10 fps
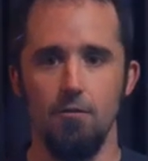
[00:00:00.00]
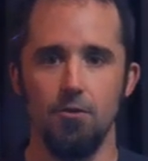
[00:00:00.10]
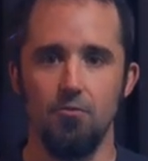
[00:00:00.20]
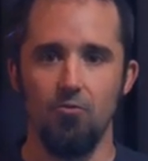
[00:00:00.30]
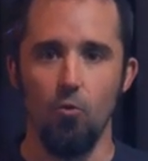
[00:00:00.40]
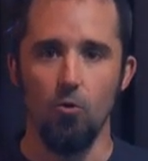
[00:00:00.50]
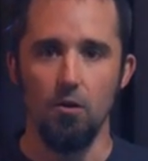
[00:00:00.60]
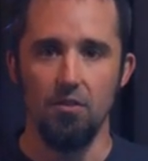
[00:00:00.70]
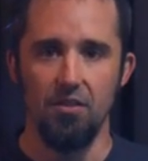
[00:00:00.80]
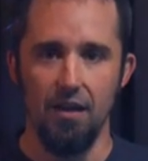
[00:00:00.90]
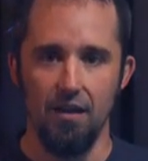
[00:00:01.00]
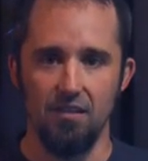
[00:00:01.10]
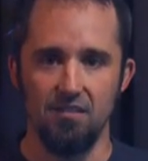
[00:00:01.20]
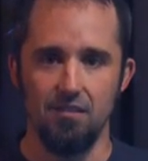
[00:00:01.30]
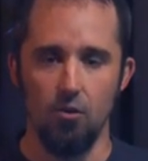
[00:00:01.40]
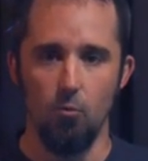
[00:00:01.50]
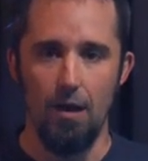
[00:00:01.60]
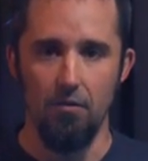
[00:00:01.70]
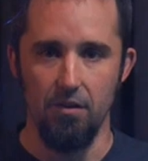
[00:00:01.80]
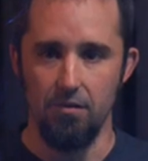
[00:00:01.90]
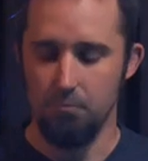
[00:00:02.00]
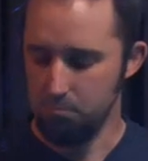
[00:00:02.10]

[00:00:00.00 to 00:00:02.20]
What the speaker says: 4 things around it.